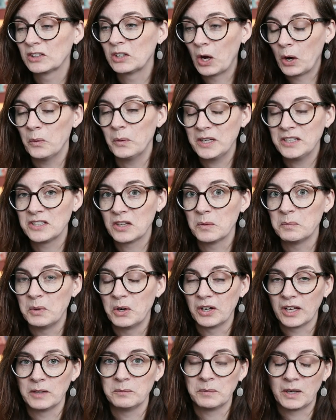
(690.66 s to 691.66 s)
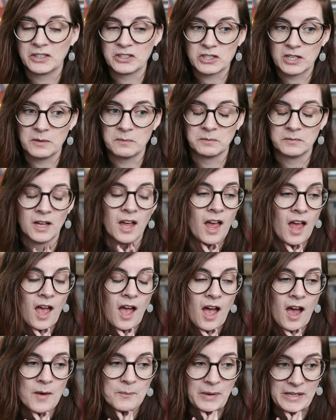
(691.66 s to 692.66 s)
go into the book and punch him
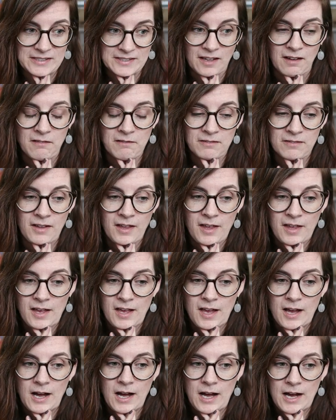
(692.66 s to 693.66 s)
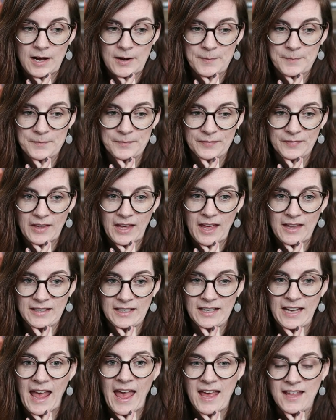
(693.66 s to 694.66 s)
myself. And
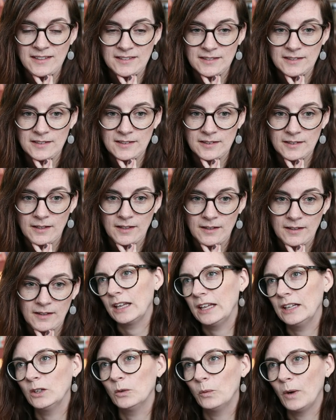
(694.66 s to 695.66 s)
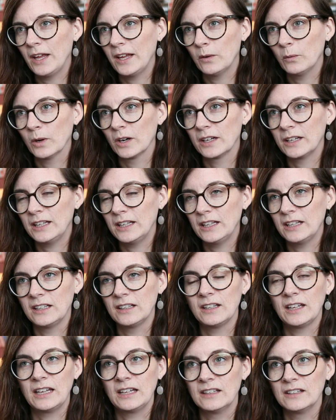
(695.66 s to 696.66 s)
it ends in a way where
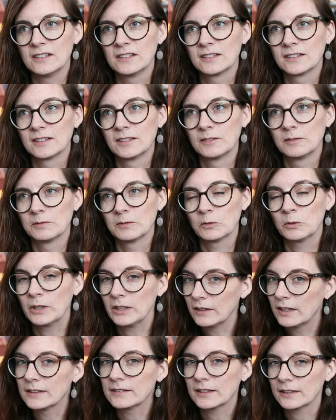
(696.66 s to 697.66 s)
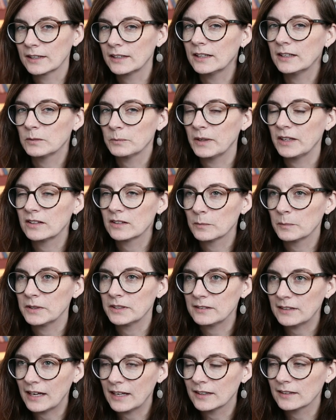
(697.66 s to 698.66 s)
he is realizing that he's made some
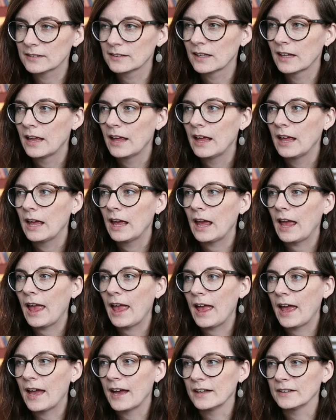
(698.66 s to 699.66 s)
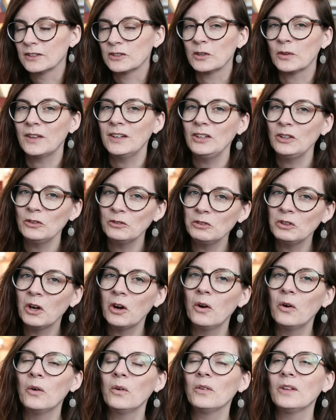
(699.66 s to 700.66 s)
mistakes. And so then you
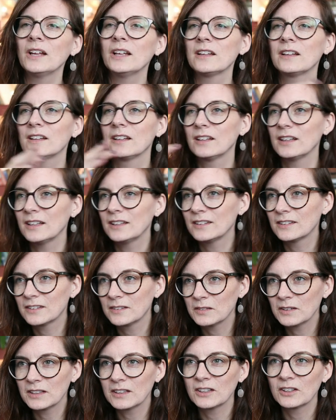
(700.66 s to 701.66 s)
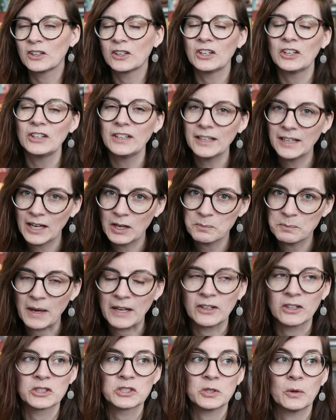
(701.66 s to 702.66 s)
know like it's gonna get
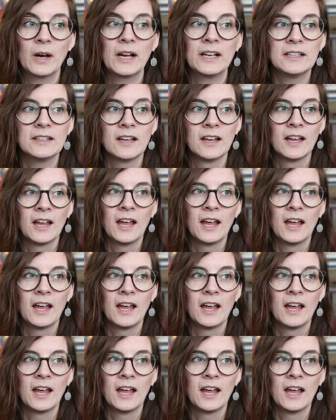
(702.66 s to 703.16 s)
better. So I